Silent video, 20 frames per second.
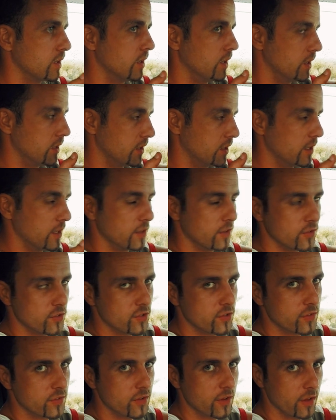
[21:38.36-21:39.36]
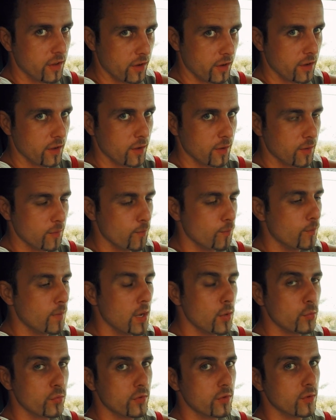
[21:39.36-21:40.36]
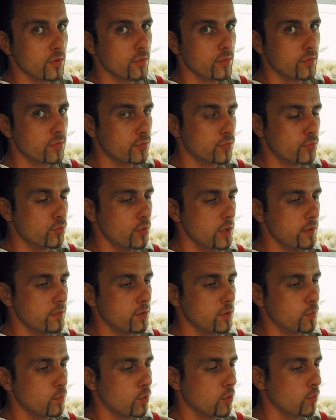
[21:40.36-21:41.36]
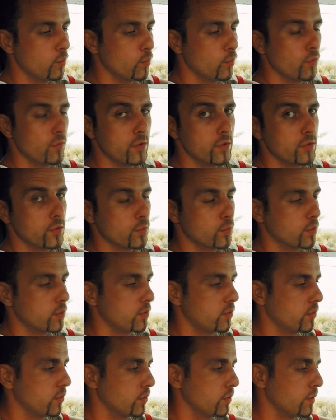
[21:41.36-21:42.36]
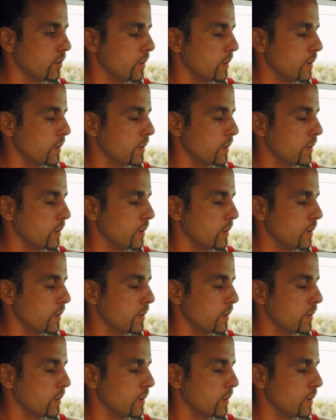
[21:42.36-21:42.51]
and then it's just like a mountain of river moving towards you